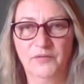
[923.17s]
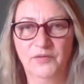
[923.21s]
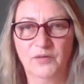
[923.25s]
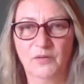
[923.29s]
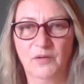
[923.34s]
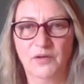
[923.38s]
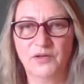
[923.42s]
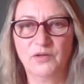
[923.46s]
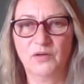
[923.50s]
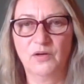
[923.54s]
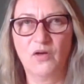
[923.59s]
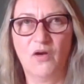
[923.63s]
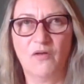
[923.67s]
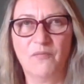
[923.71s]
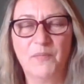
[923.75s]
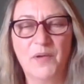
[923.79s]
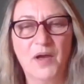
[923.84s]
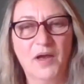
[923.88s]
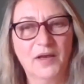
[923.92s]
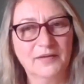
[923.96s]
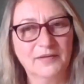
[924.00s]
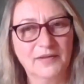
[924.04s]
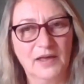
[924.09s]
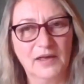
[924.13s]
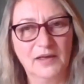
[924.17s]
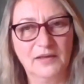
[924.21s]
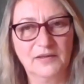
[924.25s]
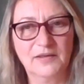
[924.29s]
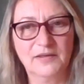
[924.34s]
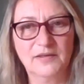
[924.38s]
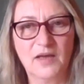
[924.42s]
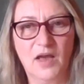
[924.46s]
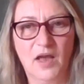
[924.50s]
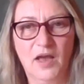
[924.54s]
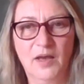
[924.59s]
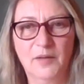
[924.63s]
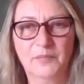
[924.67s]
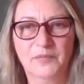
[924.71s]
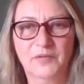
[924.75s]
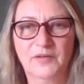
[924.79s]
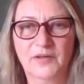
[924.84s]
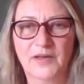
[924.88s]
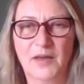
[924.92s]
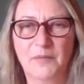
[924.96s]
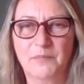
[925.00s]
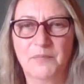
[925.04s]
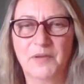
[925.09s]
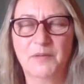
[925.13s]
So I do a lot of personality types to
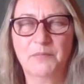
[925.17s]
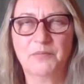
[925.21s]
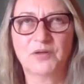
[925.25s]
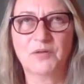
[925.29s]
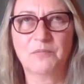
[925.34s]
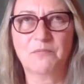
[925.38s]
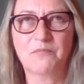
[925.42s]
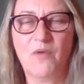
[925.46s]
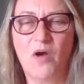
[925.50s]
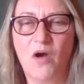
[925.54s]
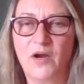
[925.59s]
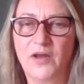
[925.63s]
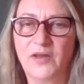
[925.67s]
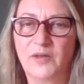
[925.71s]
get people to market